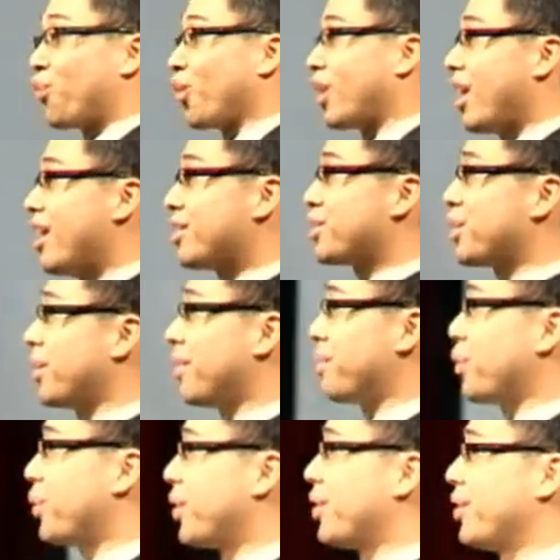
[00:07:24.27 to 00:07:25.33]
For God so loved
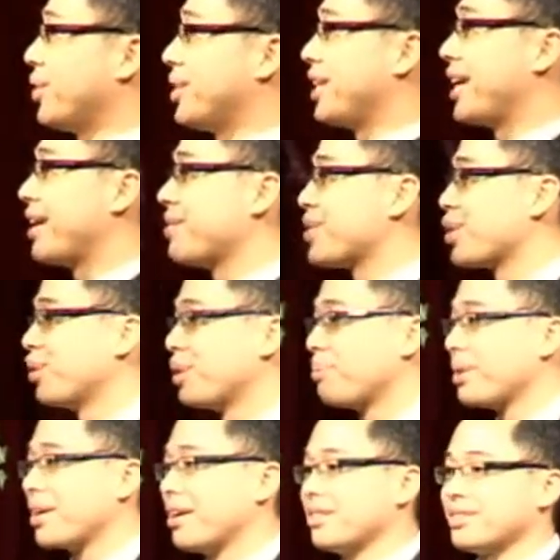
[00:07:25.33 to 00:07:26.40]
the world, he gave his only
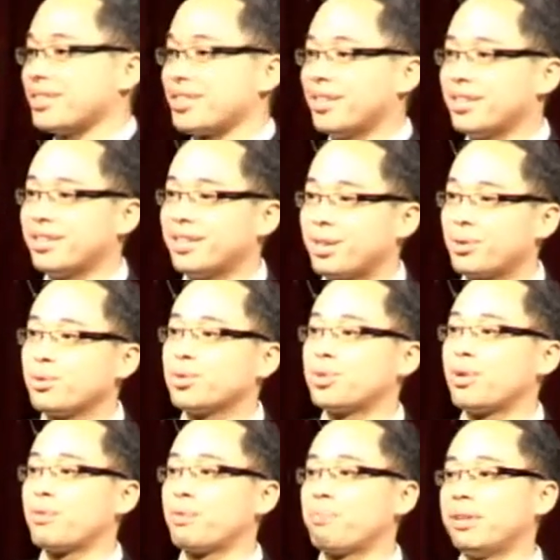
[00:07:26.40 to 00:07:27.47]
begotten son that
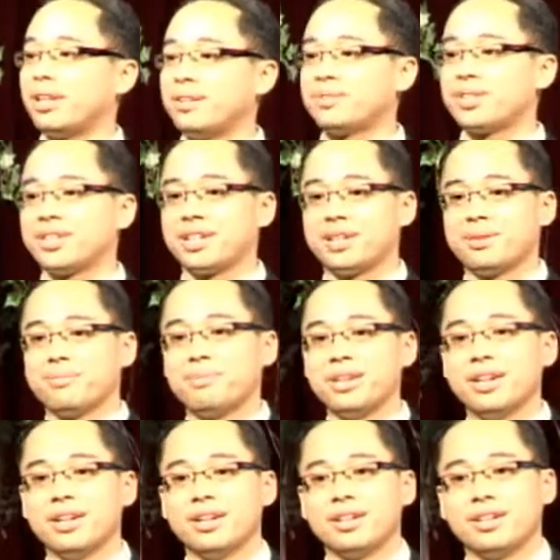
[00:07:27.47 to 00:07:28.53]
whosoever believes in him,
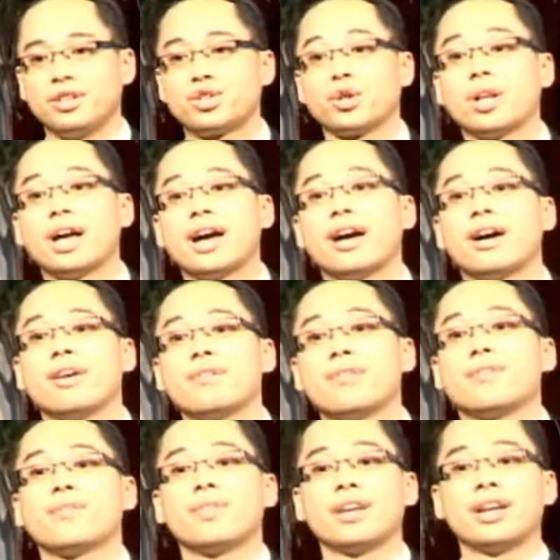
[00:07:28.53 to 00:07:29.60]
he shall
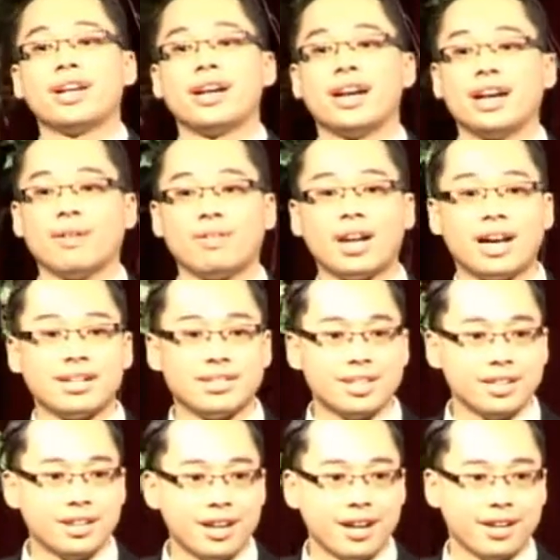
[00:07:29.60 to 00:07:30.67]
have
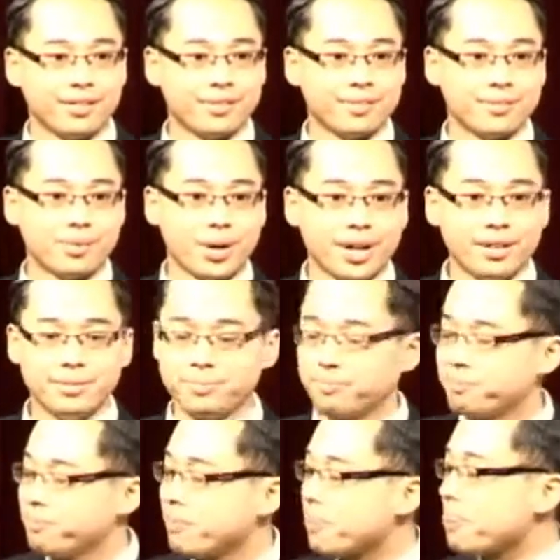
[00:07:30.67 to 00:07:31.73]
everlasting life, right?
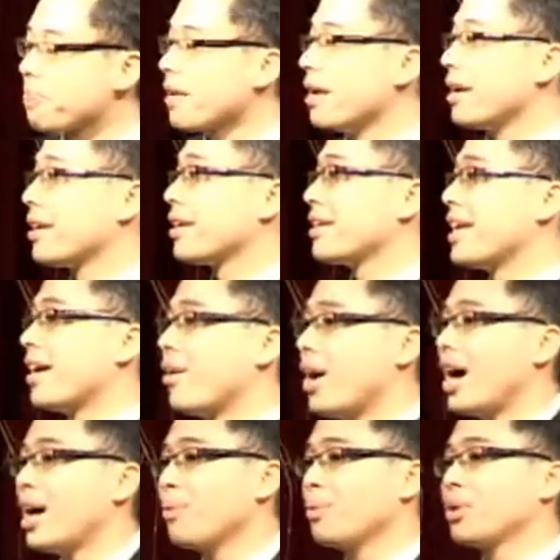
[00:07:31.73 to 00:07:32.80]
Now,
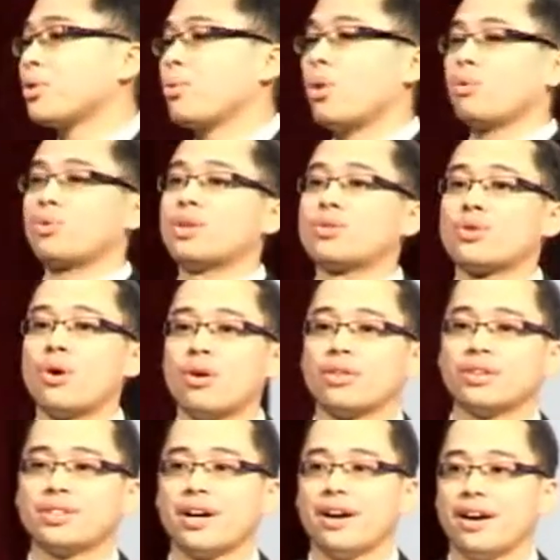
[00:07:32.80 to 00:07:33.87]
I would quote this all
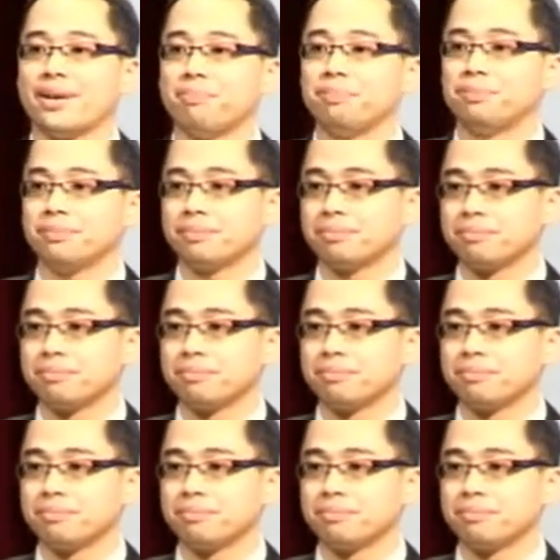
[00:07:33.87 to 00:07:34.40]
the time